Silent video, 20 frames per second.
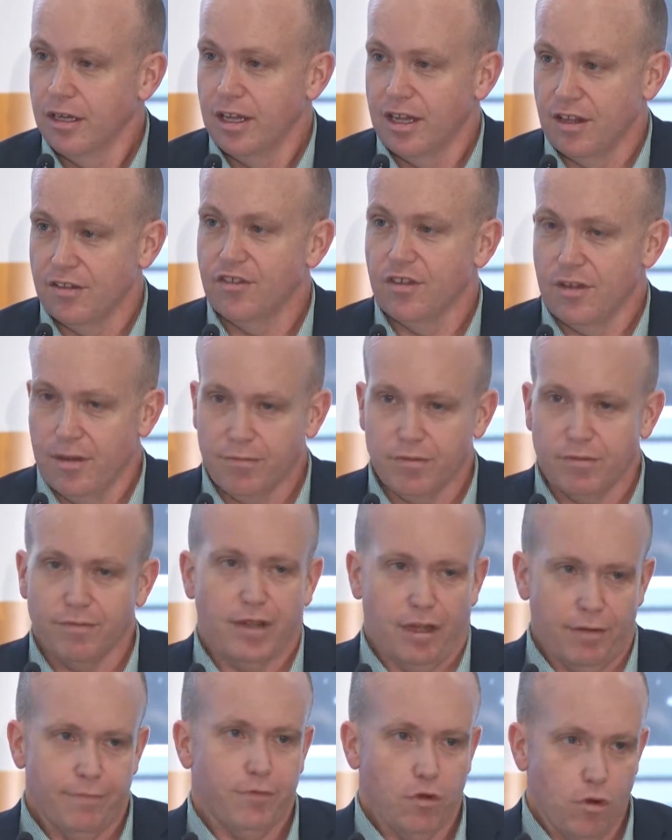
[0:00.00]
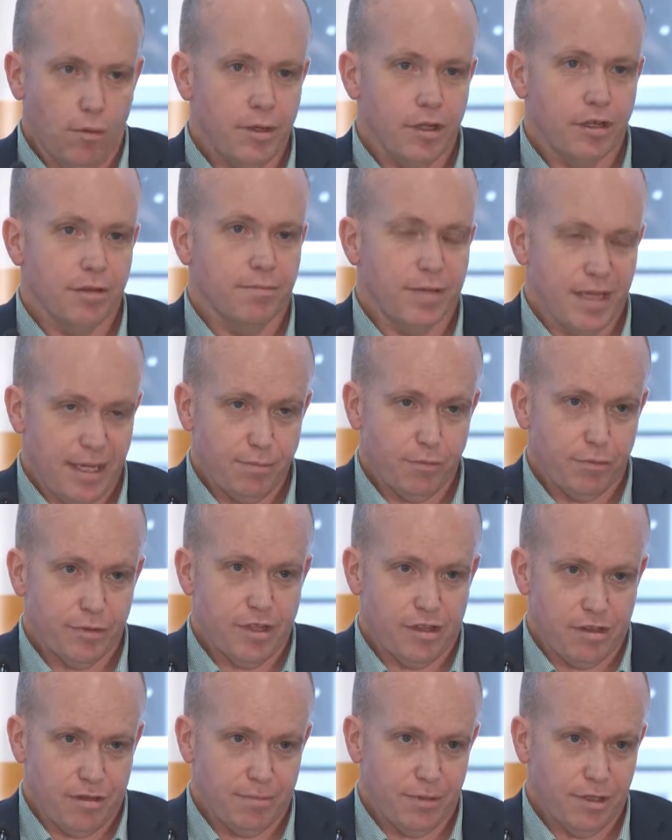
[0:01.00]
in terms of you know, four million people with
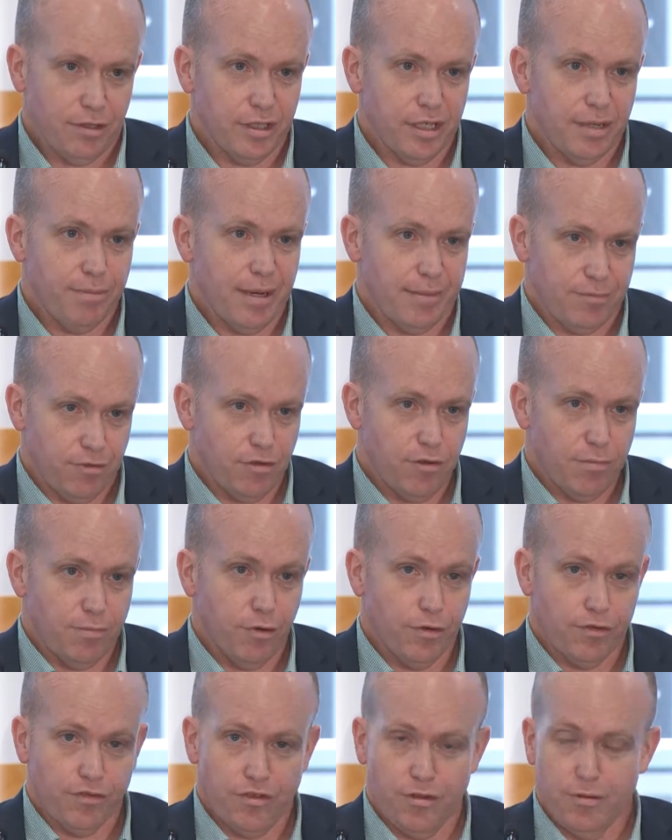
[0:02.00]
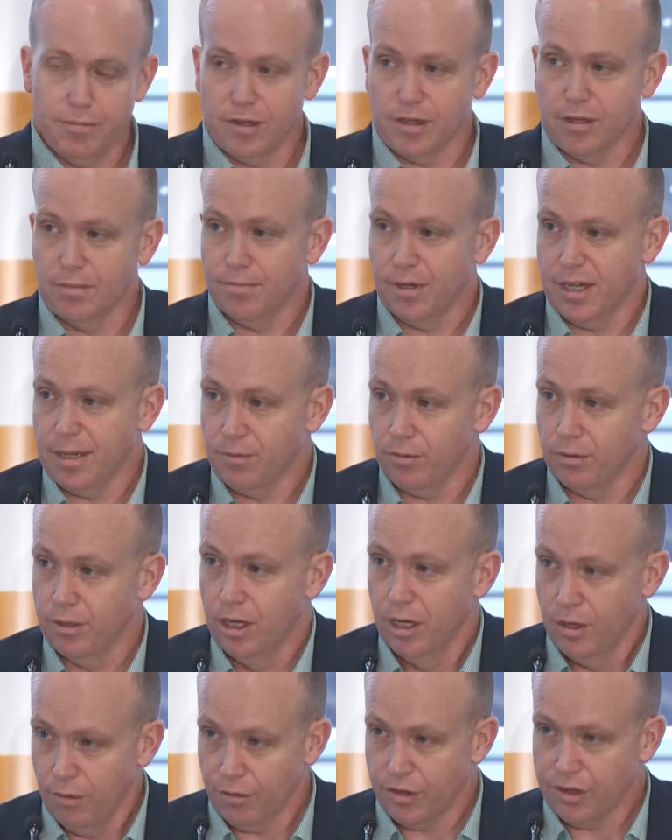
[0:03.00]
disability, perhaps two point two million people
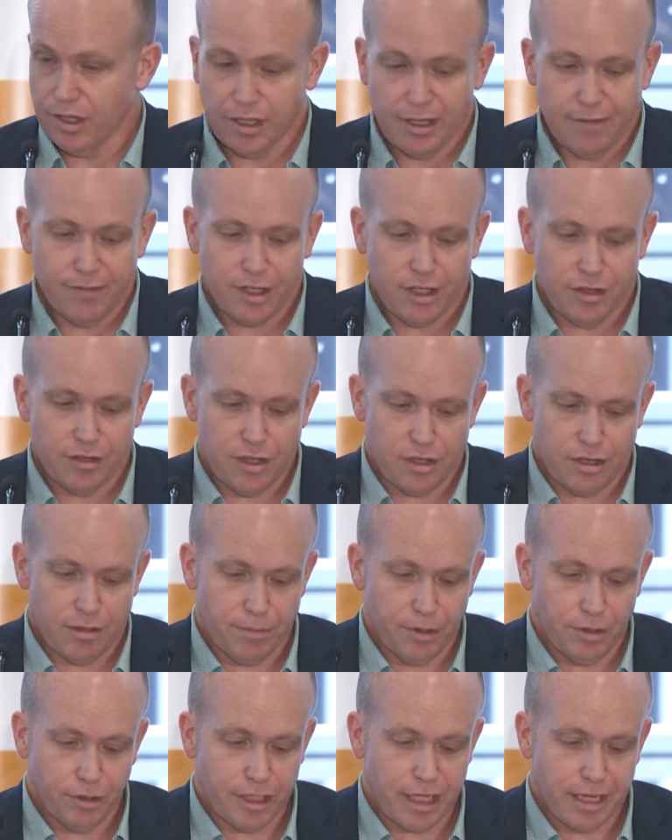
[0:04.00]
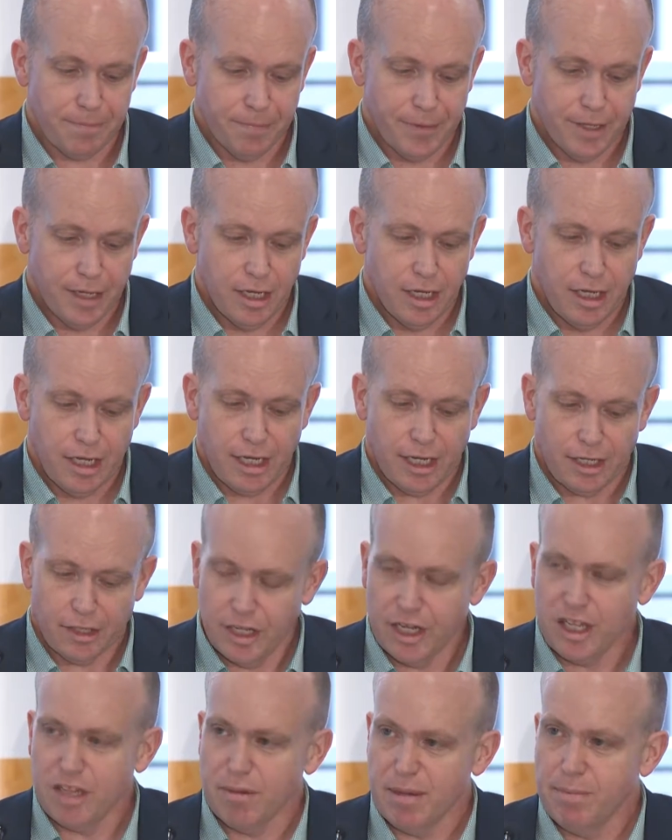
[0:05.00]
with significant disability. It
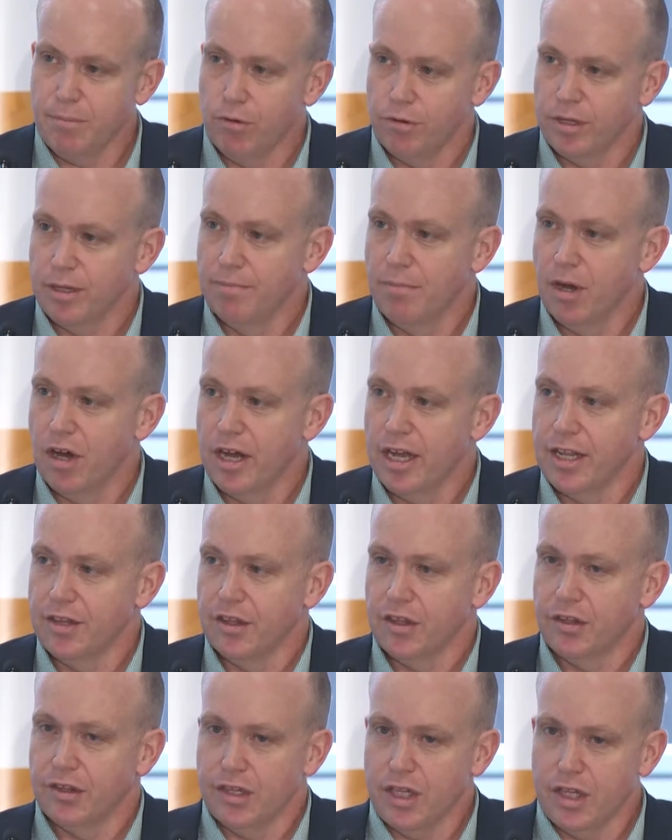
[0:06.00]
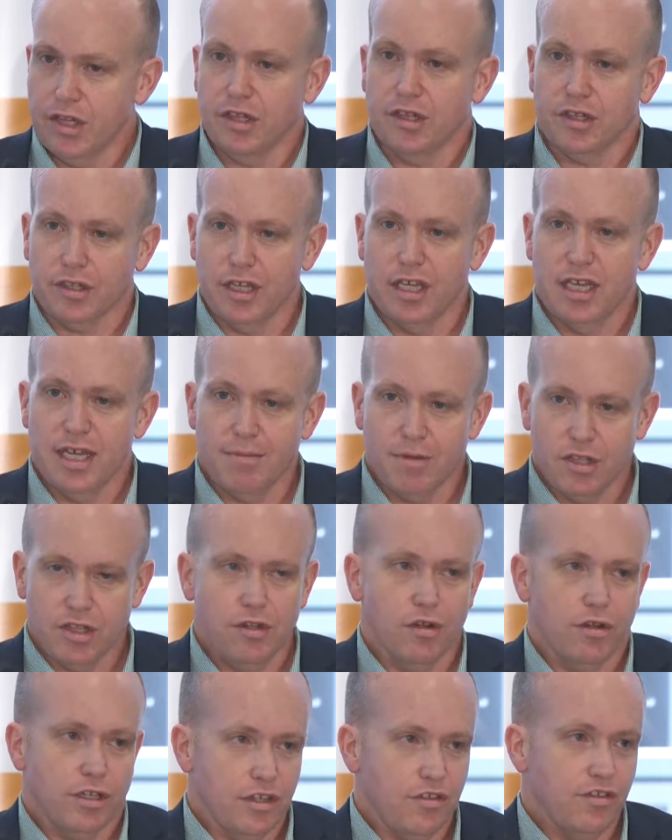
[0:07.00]
needs to be borne in mind that this scheme is
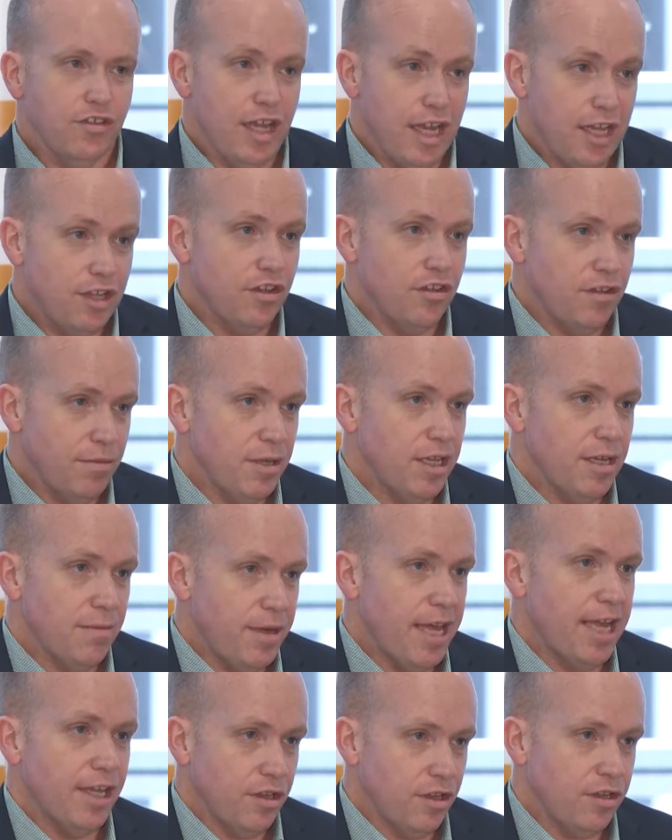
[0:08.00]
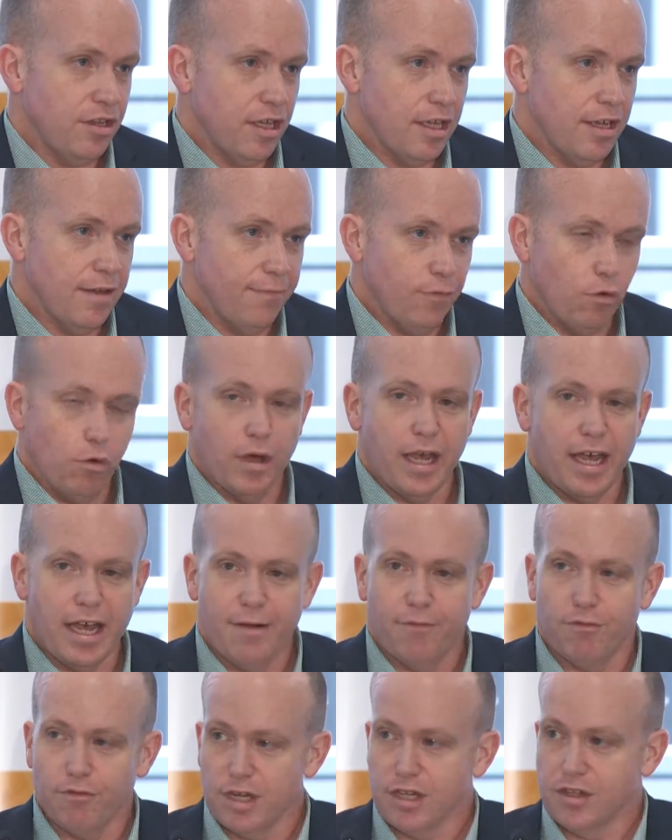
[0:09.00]
not intended to be a panacea for
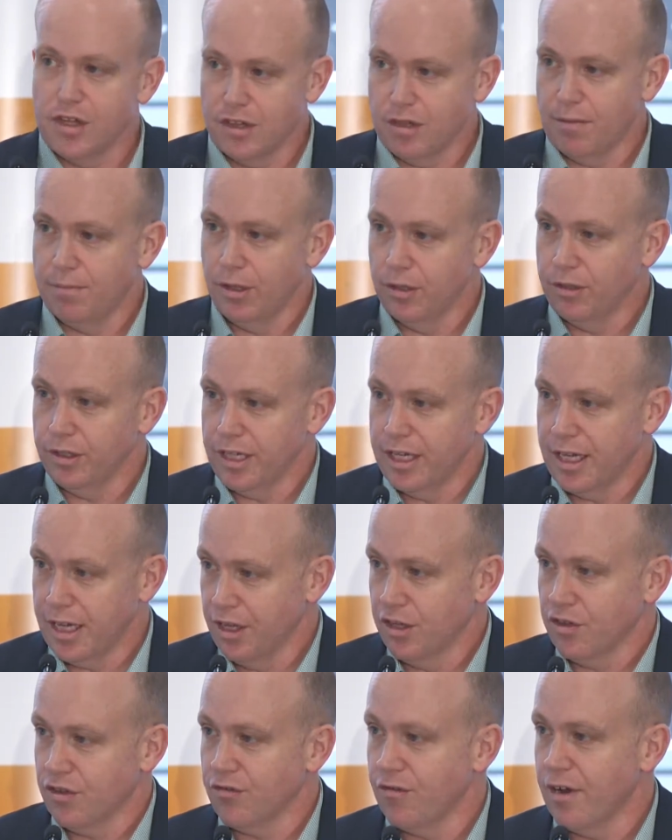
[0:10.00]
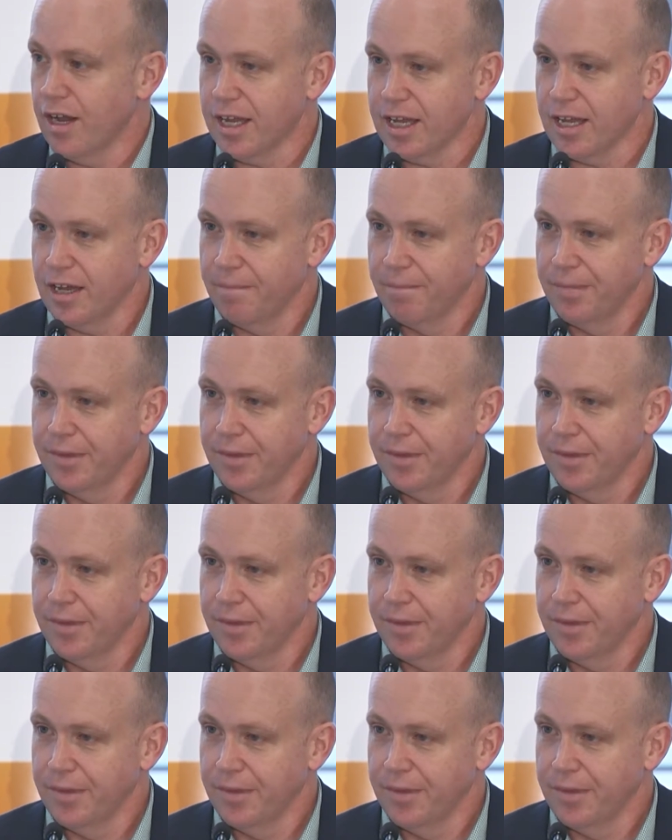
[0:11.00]
every disability in Australia.